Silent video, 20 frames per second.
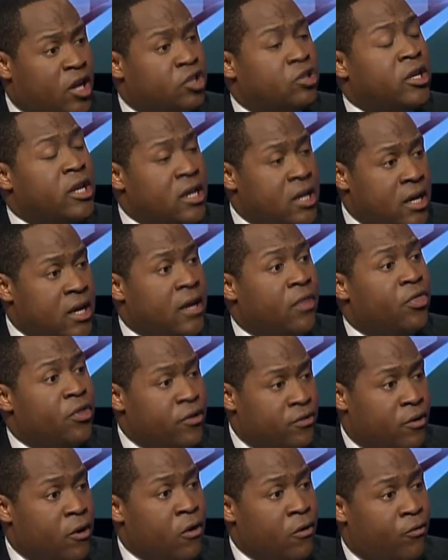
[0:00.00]
actually need
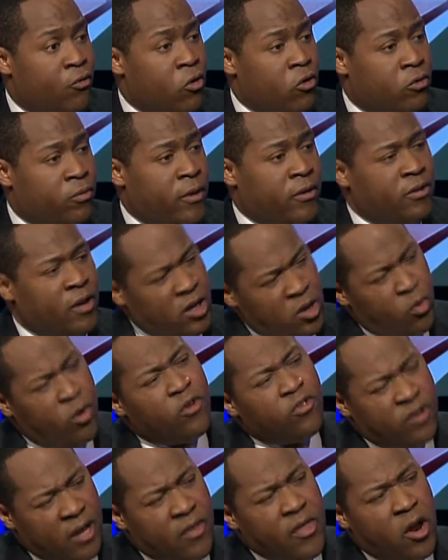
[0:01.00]
this Air Force base? Can you
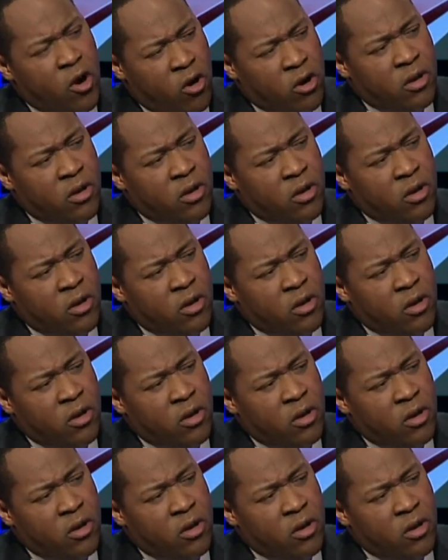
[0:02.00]
understand that